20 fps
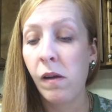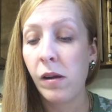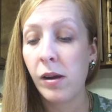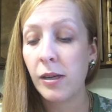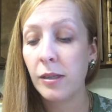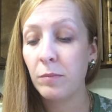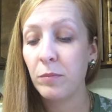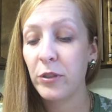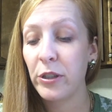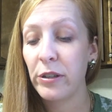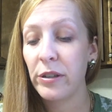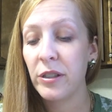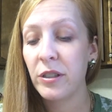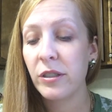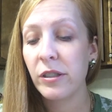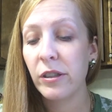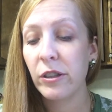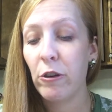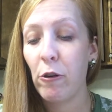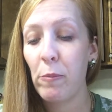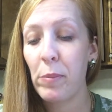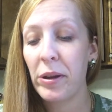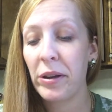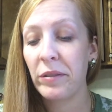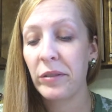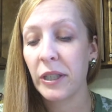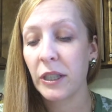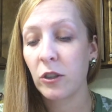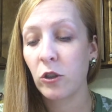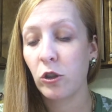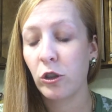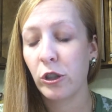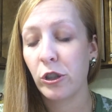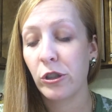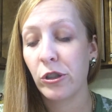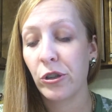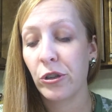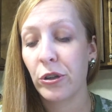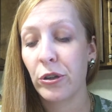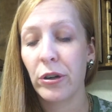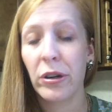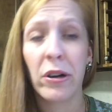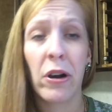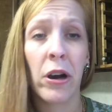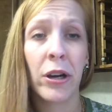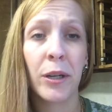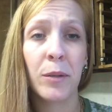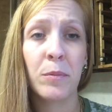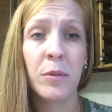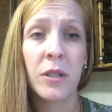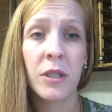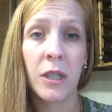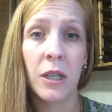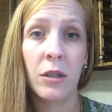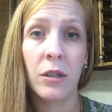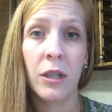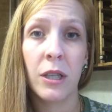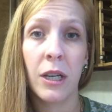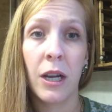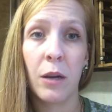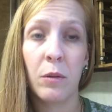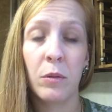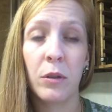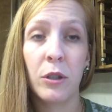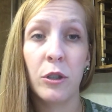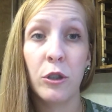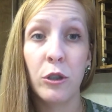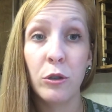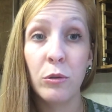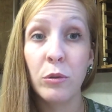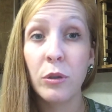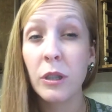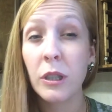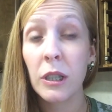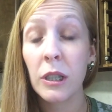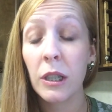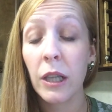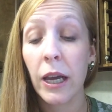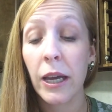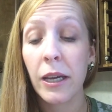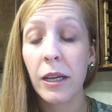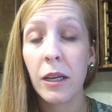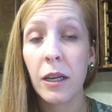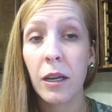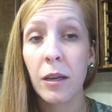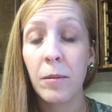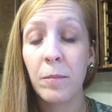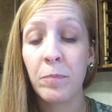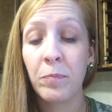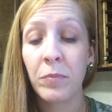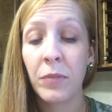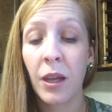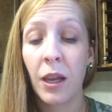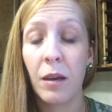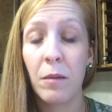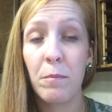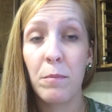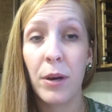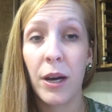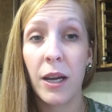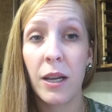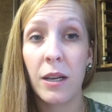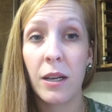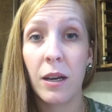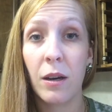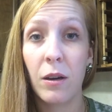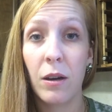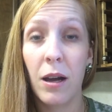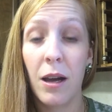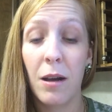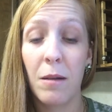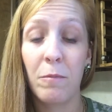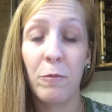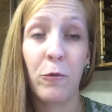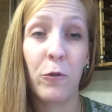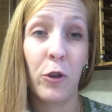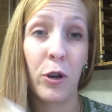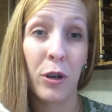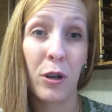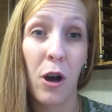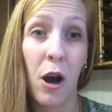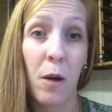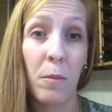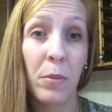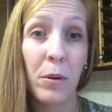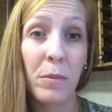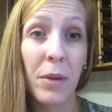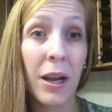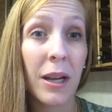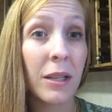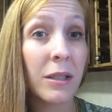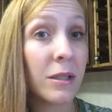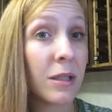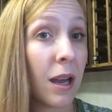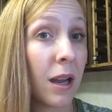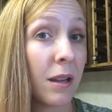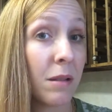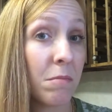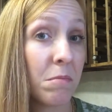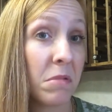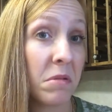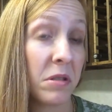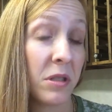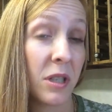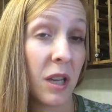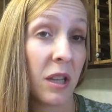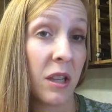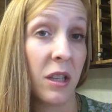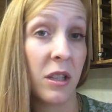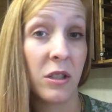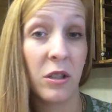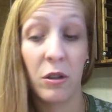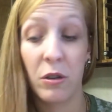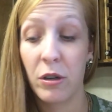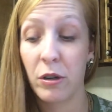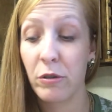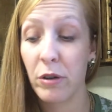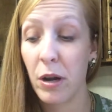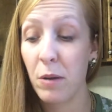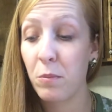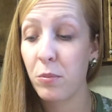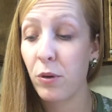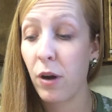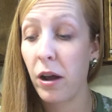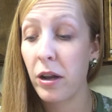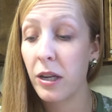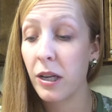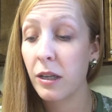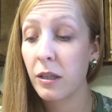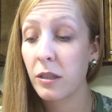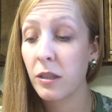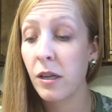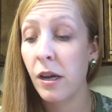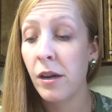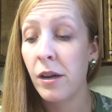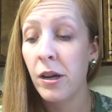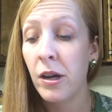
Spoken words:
there is a little bit of extra sugar and carbs in there than I would usually like. But for a compromise, I'd say these are a great product.